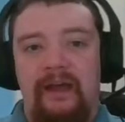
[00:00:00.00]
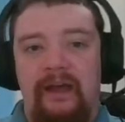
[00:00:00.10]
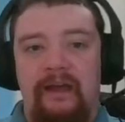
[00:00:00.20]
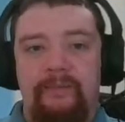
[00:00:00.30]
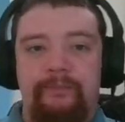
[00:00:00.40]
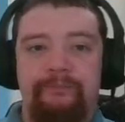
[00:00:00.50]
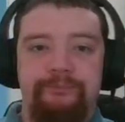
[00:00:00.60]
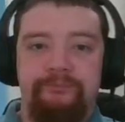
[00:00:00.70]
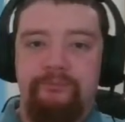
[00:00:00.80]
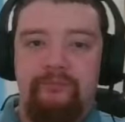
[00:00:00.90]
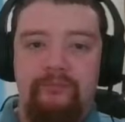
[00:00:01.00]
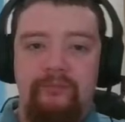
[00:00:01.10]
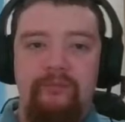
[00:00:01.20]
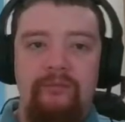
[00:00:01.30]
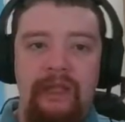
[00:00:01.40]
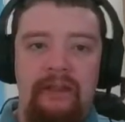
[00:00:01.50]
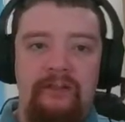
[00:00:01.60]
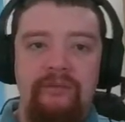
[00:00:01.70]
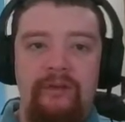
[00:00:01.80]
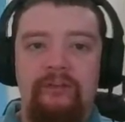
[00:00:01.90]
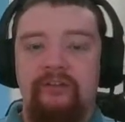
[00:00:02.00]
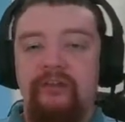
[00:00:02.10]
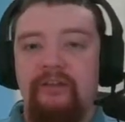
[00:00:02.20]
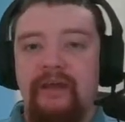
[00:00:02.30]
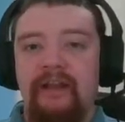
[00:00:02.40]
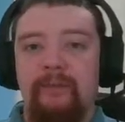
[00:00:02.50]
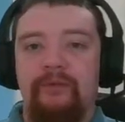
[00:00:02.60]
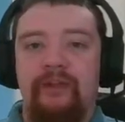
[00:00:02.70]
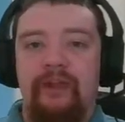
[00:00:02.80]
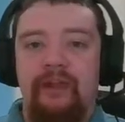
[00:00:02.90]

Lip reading: and the rooks are undeveloped.